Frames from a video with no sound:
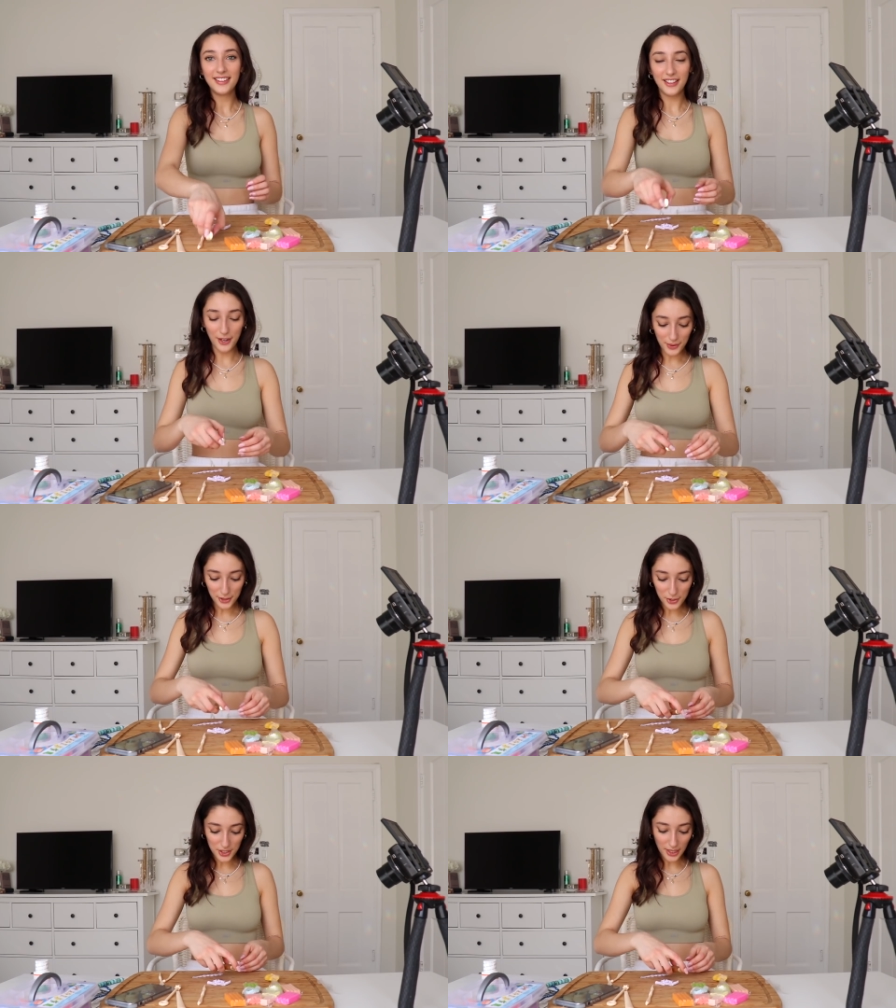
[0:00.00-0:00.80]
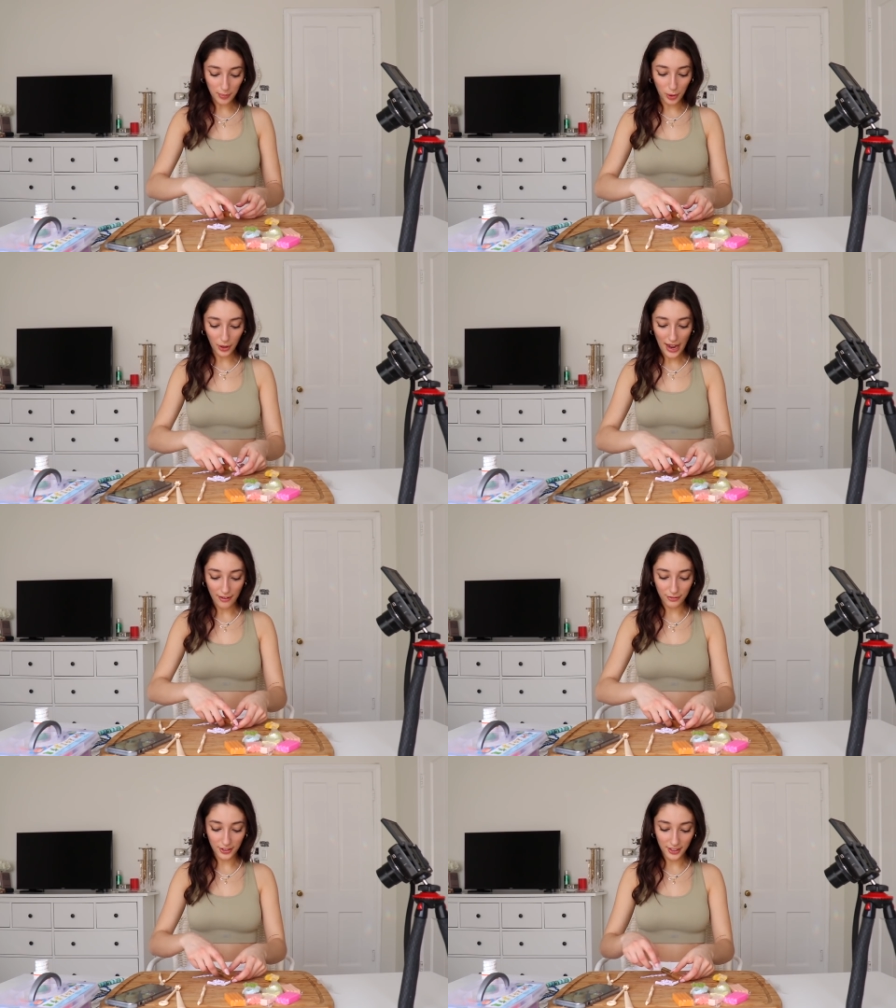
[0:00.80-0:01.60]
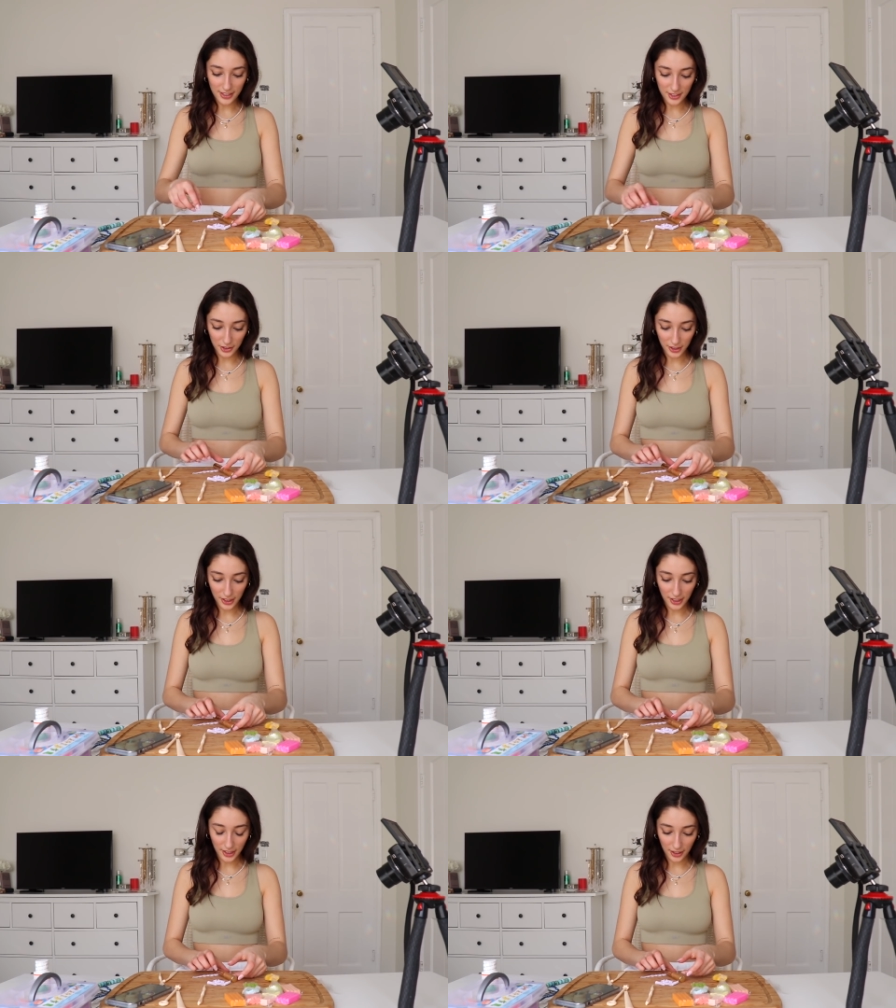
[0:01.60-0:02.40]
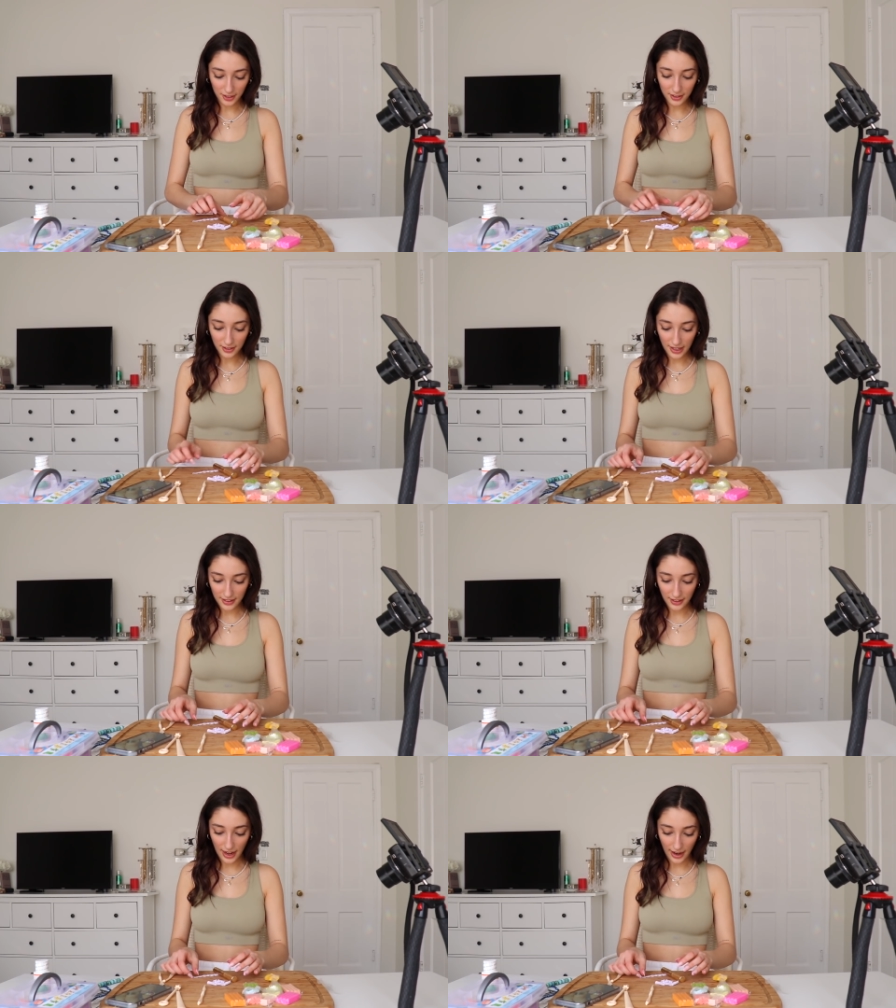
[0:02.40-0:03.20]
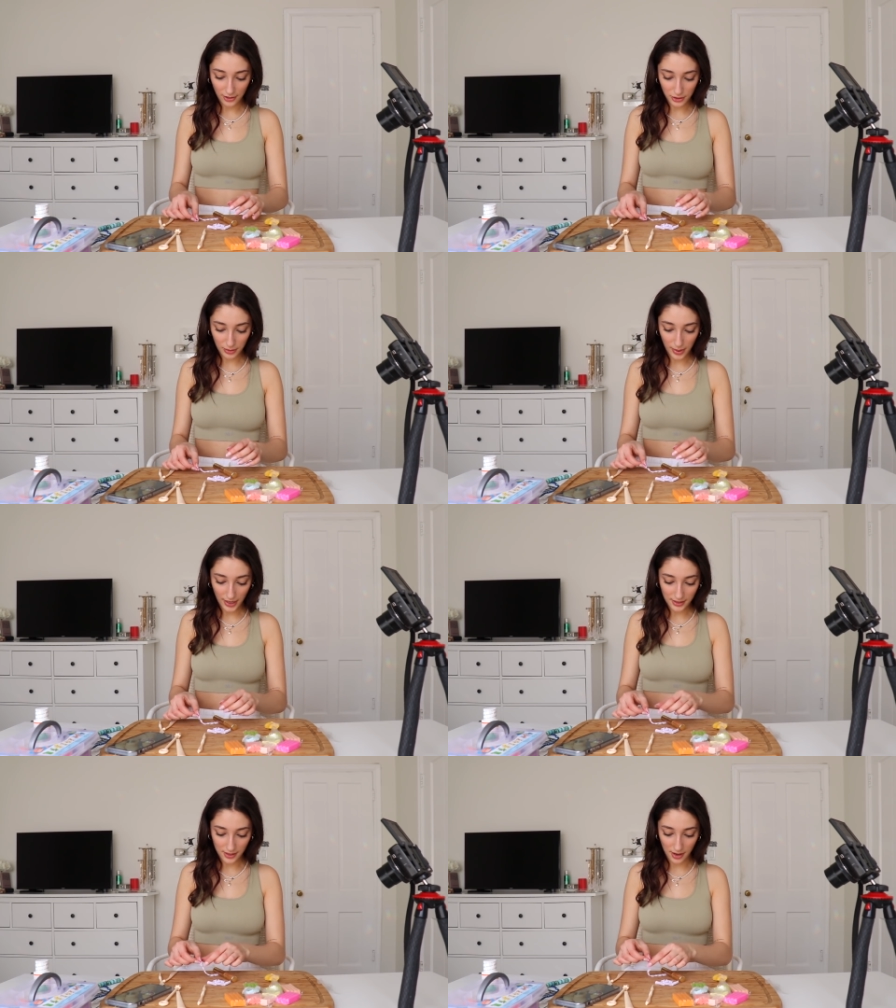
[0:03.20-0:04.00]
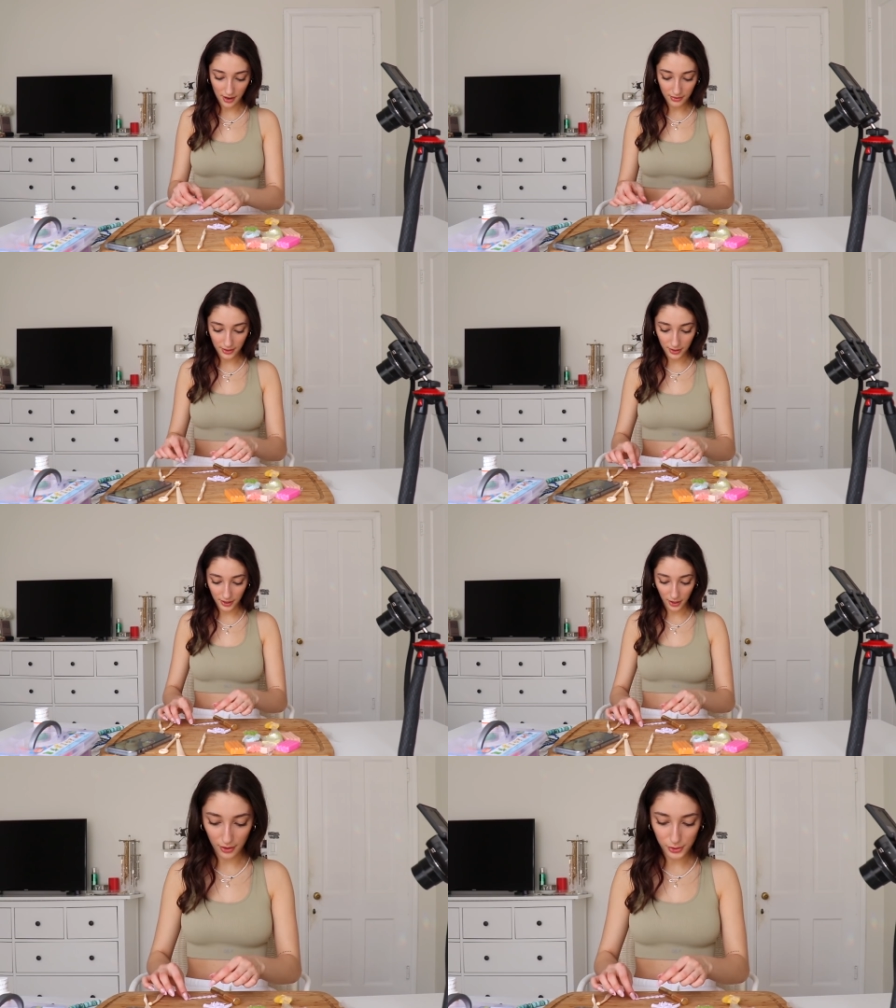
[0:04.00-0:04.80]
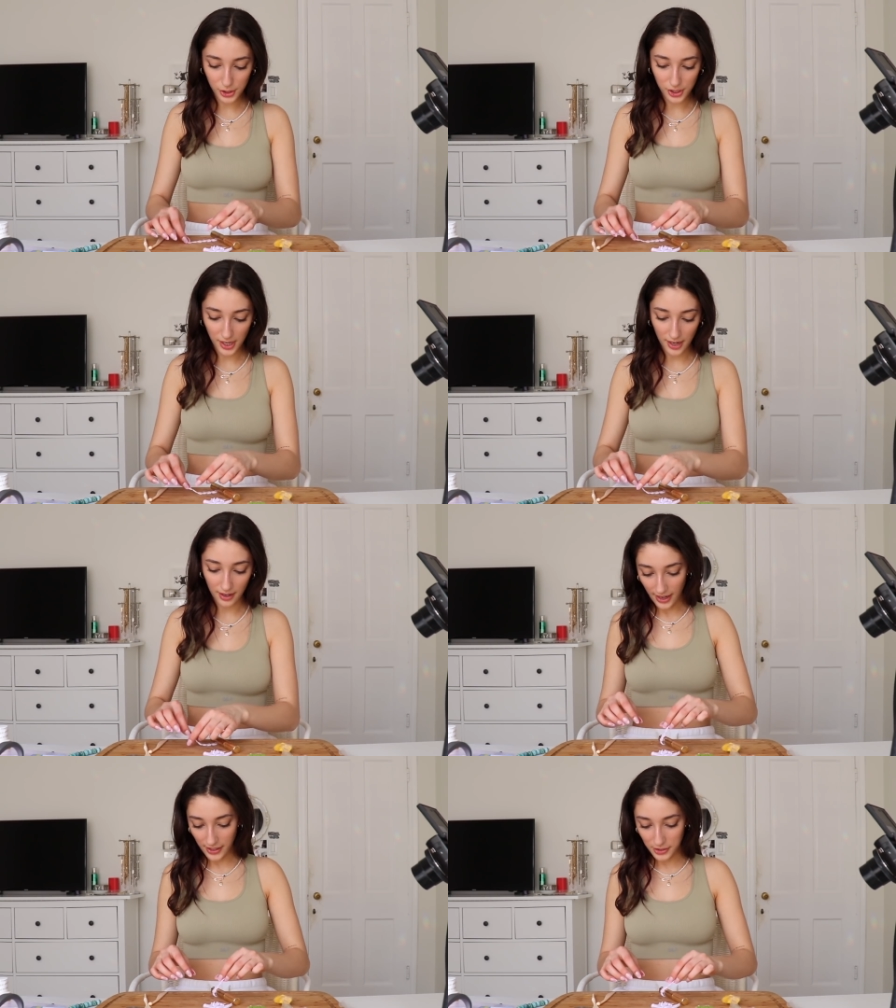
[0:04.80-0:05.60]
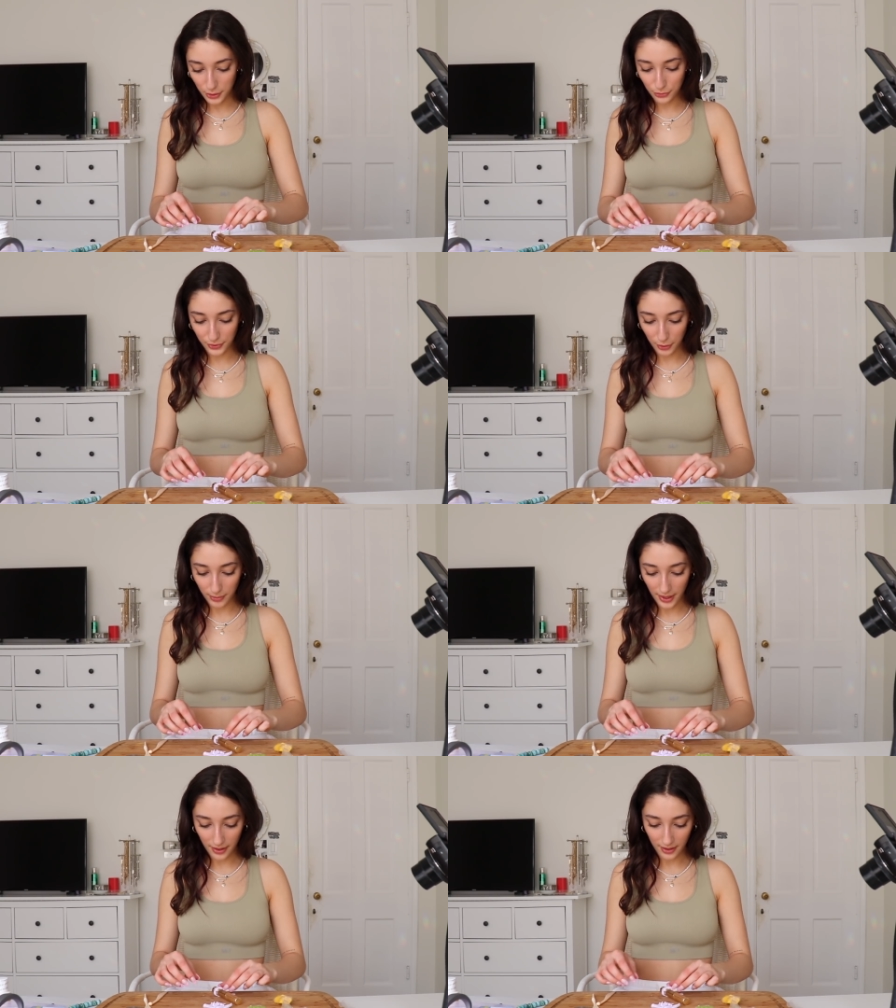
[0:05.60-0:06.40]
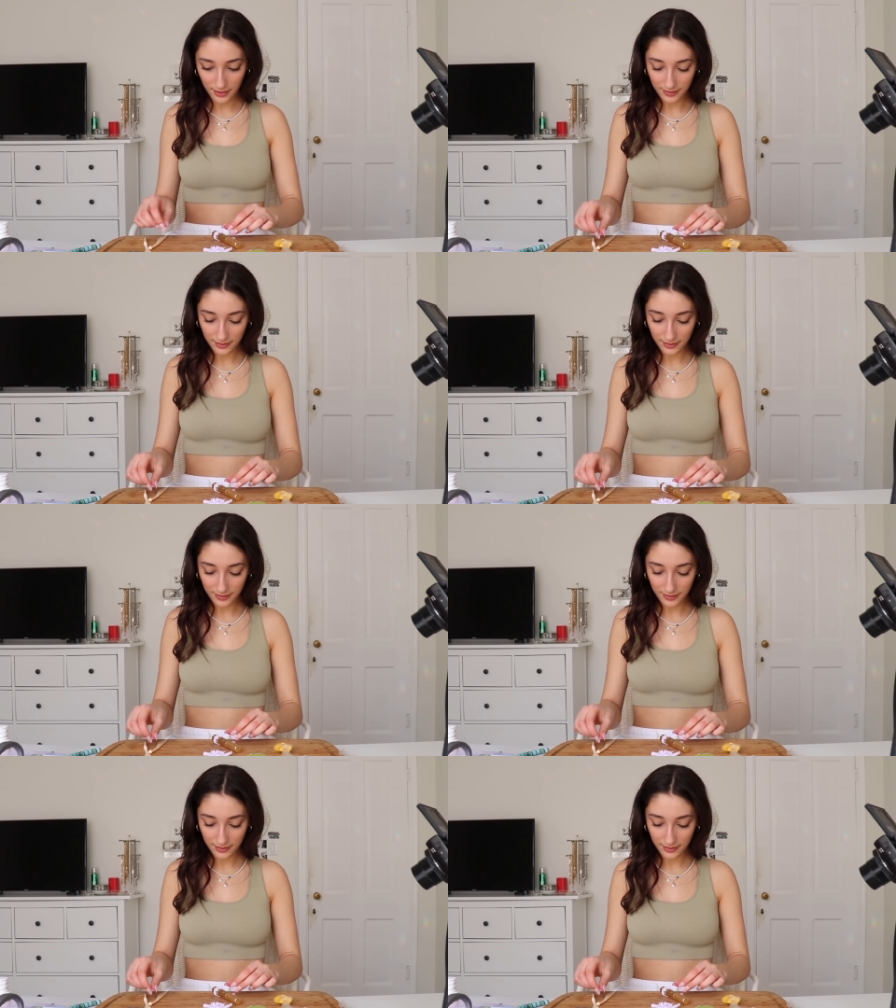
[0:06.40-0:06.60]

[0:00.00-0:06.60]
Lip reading: You know when you just like put effort into looking good and then it actually pays off and you're like, oh shit, I do feel better.